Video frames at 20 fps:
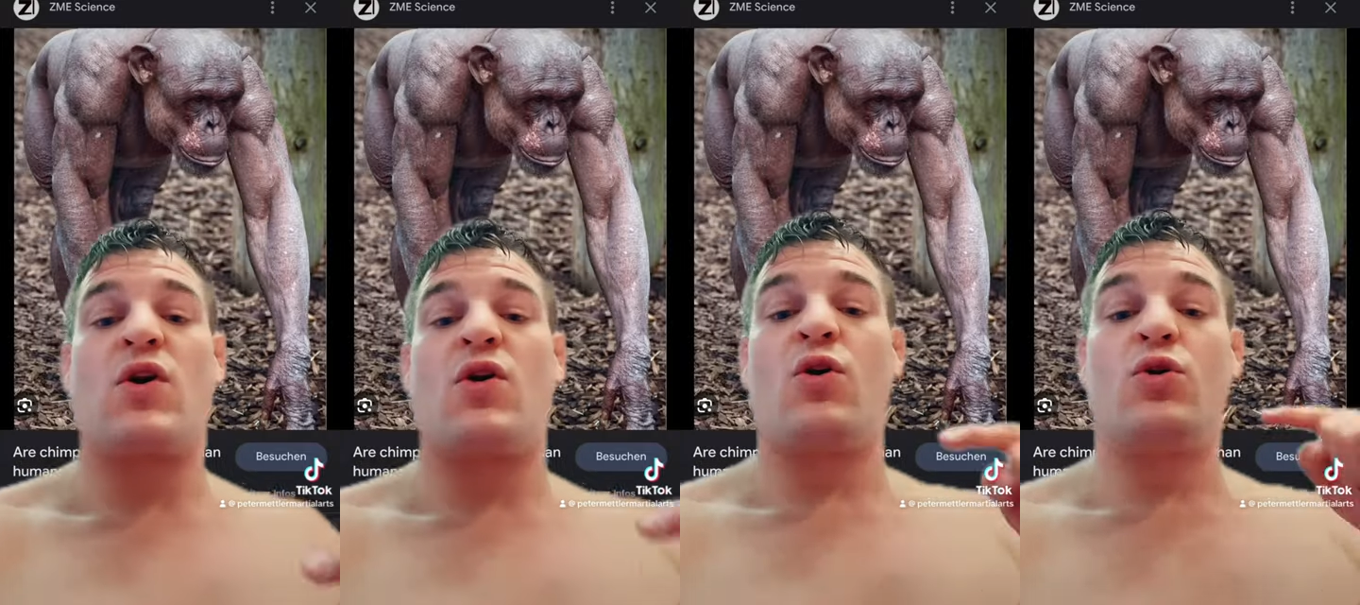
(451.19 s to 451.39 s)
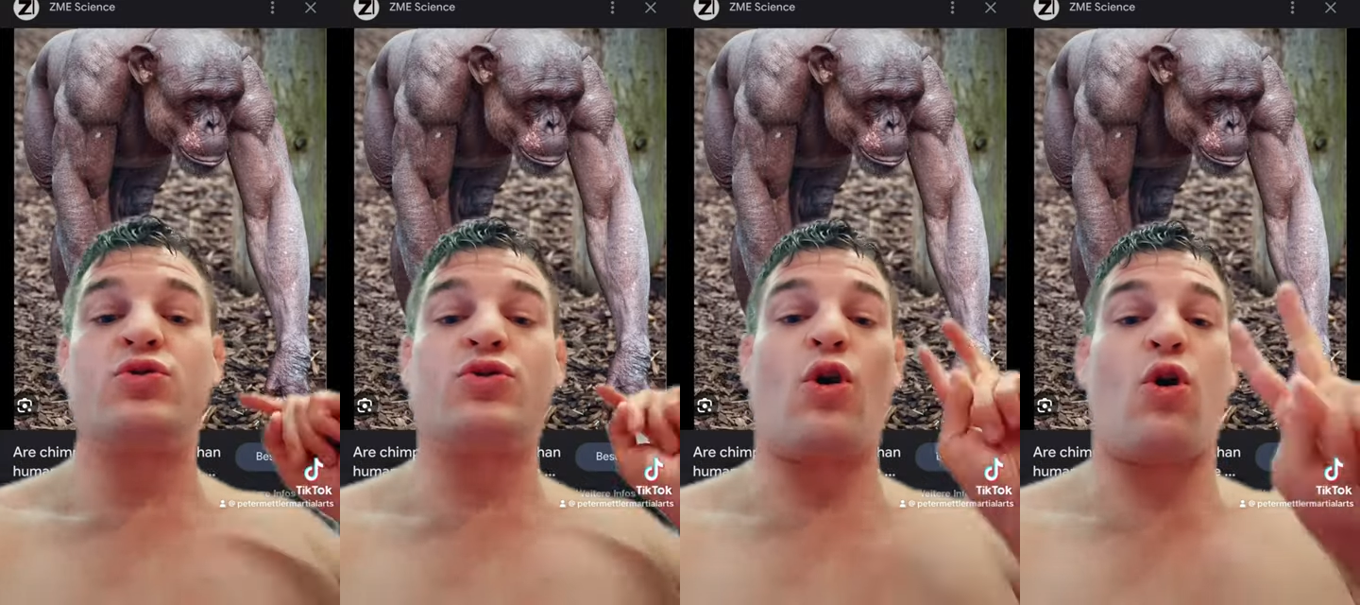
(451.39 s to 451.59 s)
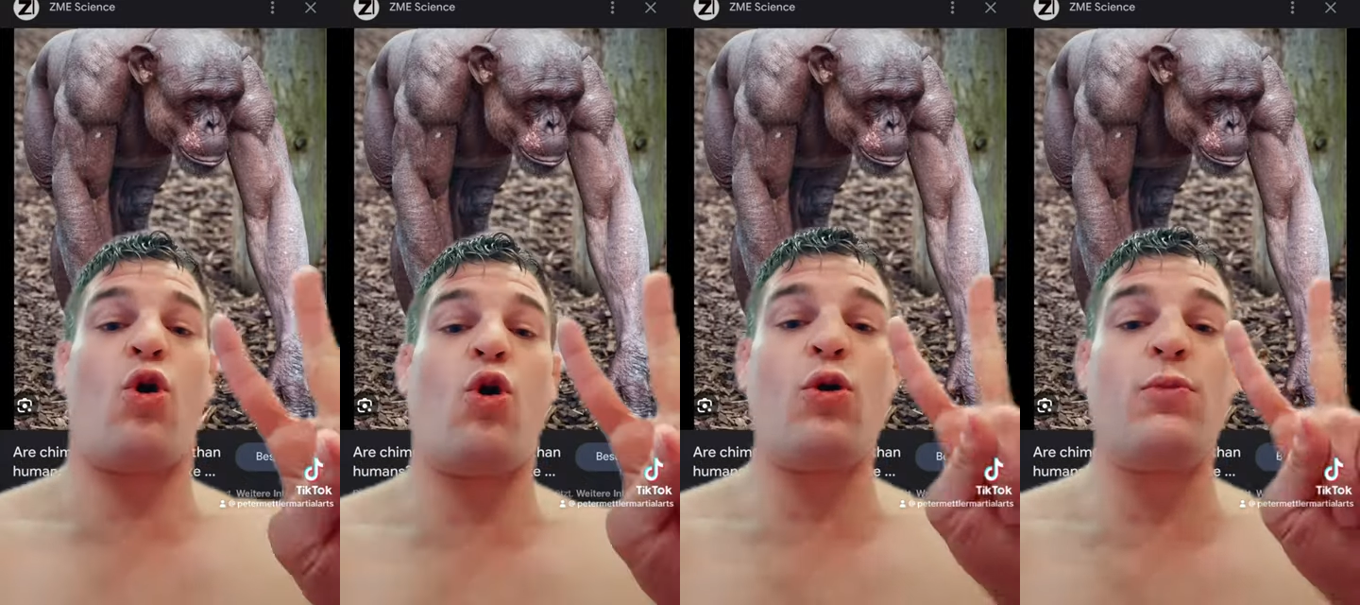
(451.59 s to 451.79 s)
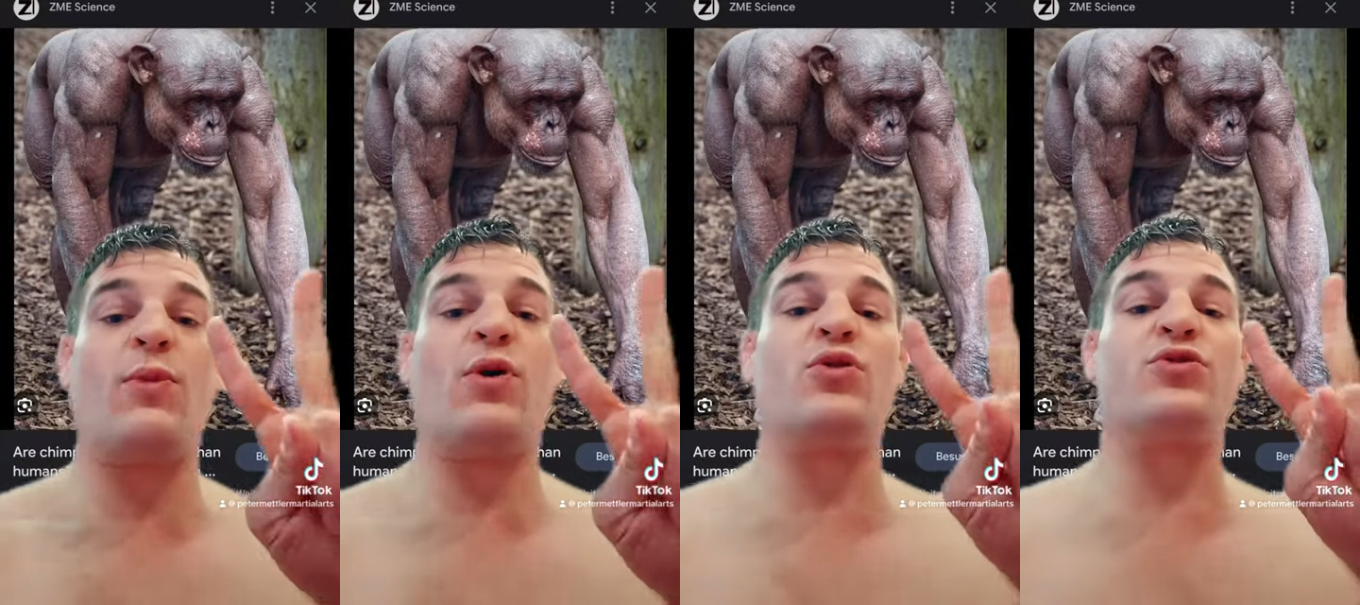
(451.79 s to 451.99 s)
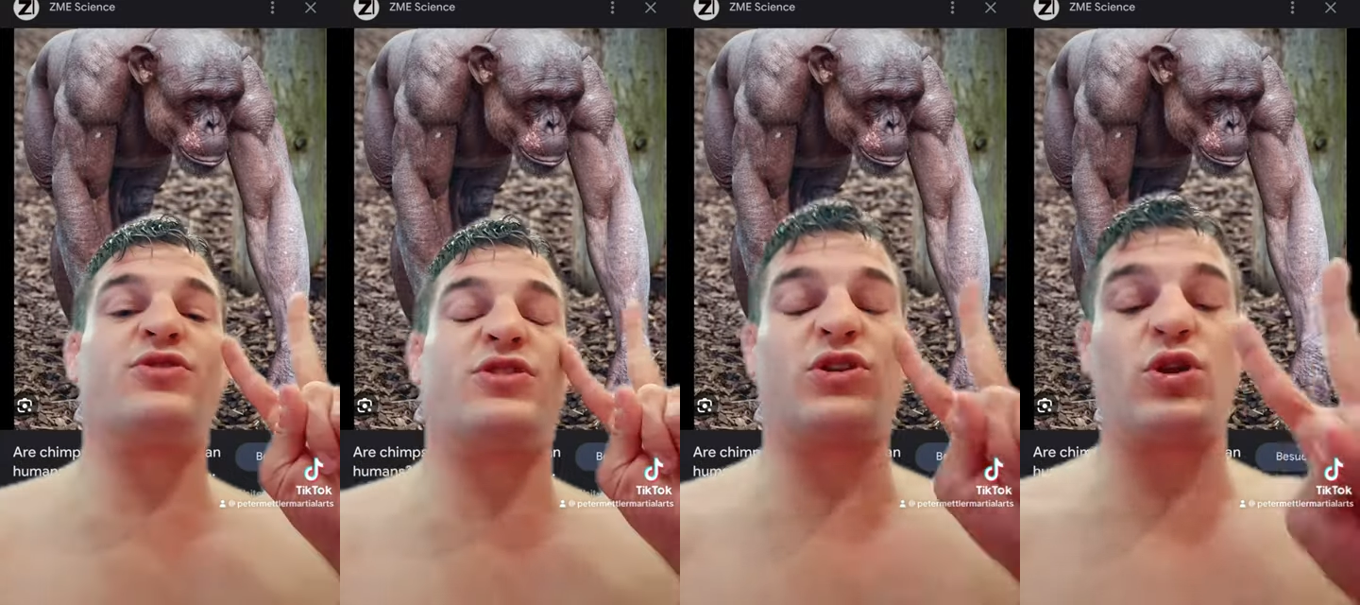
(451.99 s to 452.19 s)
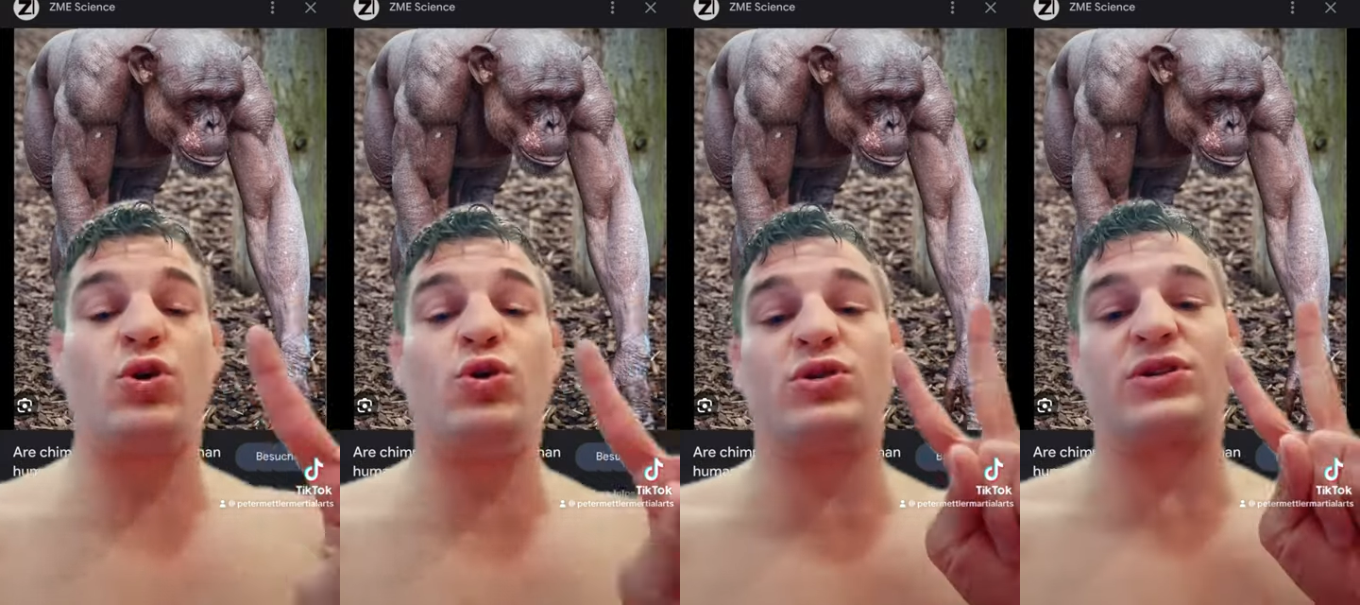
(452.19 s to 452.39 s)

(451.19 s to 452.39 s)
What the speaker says: who's almost 2